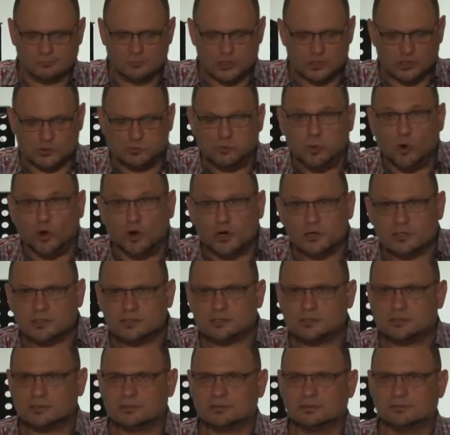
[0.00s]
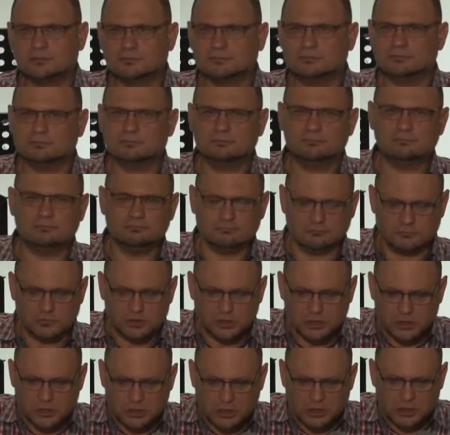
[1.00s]
sports,
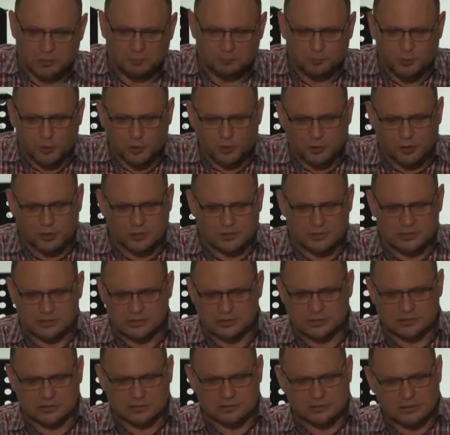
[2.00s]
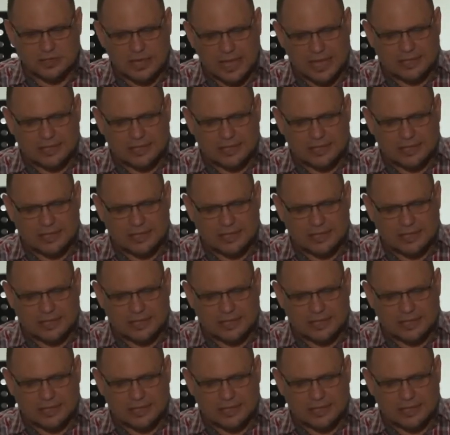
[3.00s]
computers,